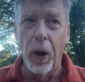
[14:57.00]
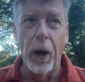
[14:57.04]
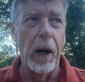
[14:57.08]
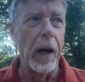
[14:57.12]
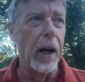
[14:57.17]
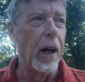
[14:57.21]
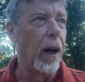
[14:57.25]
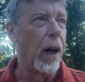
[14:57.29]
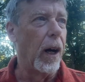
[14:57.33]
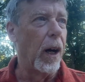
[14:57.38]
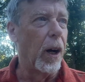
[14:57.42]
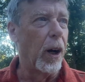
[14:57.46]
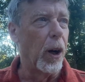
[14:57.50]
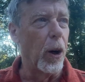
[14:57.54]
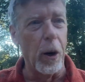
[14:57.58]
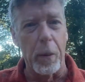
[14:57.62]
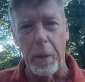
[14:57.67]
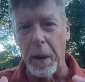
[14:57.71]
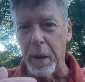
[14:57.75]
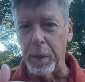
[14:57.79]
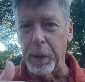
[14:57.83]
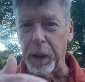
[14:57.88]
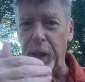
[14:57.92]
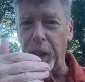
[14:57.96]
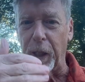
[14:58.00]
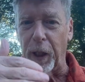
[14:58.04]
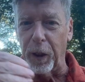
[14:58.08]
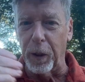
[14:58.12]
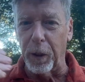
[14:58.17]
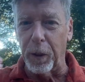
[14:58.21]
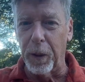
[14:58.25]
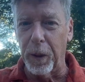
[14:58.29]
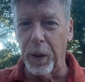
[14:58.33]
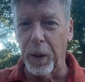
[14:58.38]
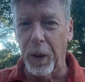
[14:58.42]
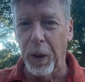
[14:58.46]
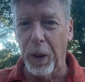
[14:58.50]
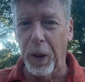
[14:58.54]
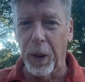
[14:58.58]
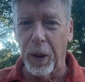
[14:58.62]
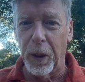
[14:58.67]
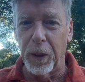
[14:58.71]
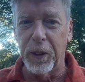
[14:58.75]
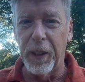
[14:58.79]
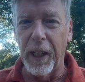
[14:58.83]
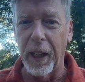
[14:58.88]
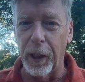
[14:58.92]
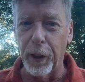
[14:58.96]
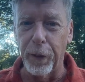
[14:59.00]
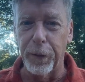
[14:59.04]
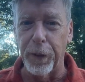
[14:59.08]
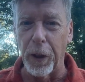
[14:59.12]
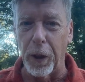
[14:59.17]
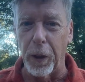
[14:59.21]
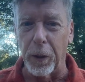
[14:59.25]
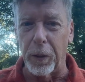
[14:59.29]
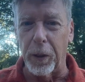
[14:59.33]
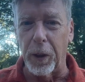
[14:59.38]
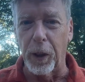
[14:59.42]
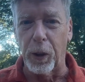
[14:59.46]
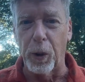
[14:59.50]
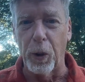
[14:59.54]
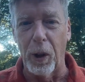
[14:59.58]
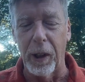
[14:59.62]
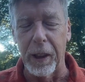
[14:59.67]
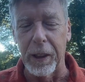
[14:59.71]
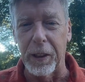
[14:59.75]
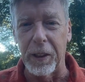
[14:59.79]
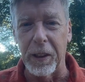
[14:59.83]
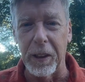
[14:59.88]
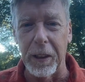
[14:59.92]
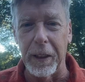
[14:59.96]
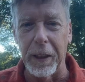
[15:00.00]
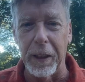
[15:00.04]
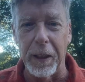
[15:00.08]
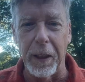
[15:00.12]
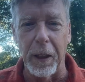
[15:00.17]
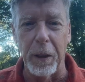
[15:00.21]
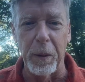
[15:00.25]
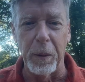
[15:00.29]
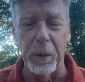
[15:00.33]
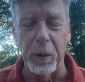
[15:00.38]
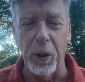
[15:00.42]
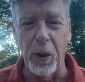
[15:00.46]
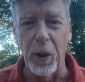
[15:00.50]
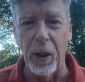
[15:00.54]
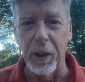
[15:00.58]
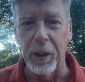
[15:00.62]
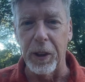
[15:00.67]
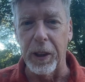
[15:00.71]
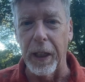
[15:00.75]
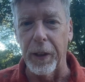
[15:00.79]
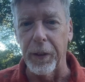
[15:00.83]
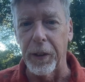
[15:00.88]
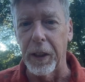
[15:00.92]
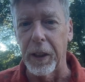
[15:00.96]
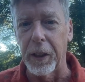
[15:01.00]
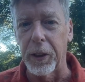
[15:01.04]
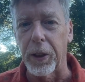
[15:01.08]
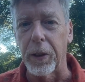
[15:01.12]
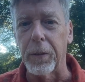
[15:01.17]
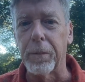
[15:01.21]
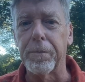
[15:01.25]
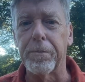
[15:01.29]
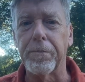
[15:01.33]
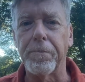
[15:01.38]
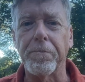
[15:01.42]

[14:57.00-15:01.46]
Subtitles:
or maybe telephone across South Asia.